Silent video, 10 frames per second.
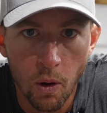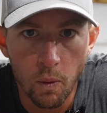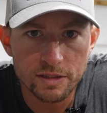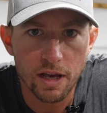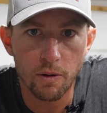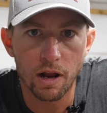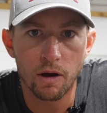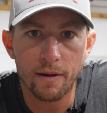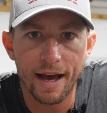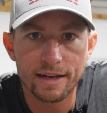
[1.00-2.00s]
What's going
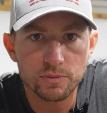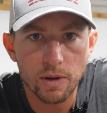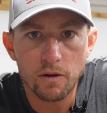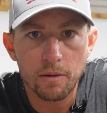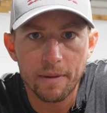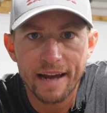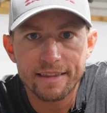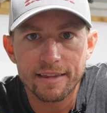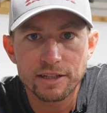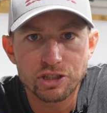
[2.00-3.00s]
on, guys? Welcome back
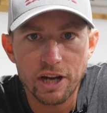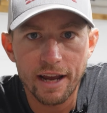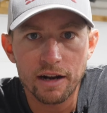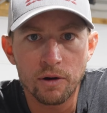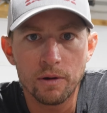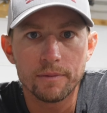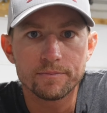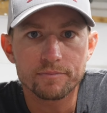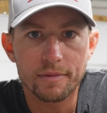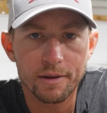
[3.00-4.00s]
to the channel.
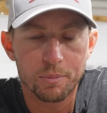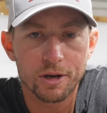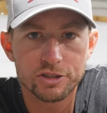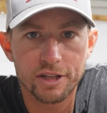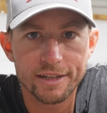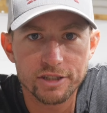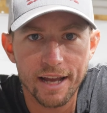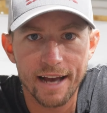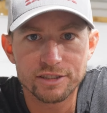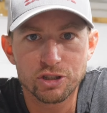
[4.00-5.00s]
Appreciate you
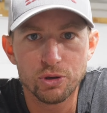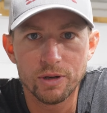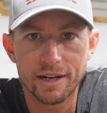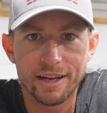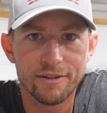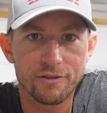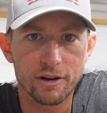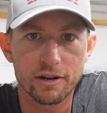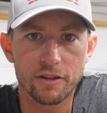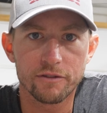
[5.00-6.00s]
guys tuning in for
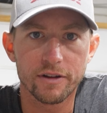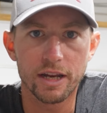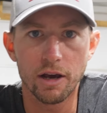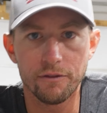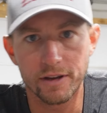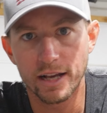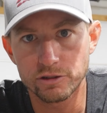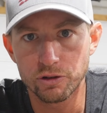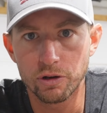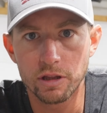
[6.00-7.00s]
another video. If you guys
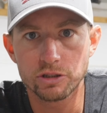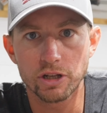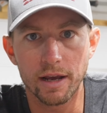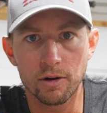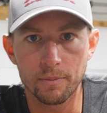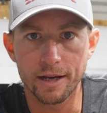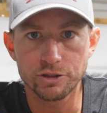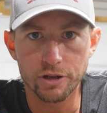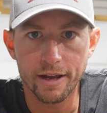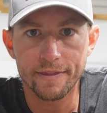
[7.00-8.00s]
are new to the channel, make
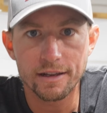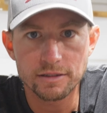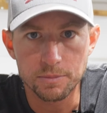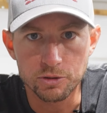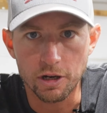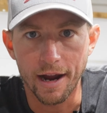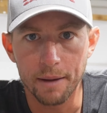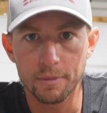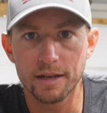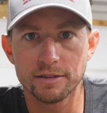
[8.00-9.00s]
sure you hit that
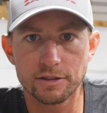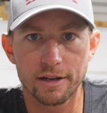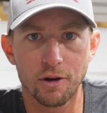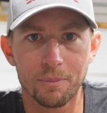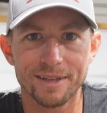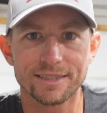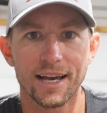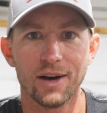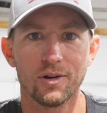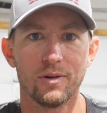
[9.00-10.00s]
subscribe button so you don't miss
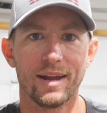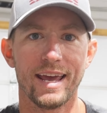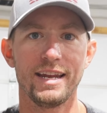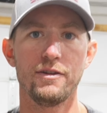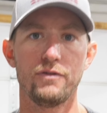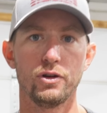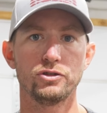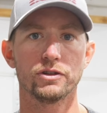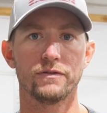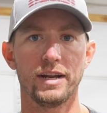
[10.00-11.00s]
out on any
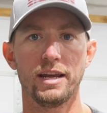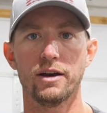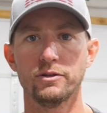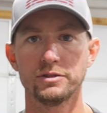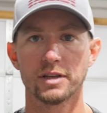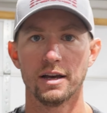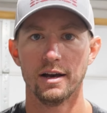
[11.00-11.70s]
future videos.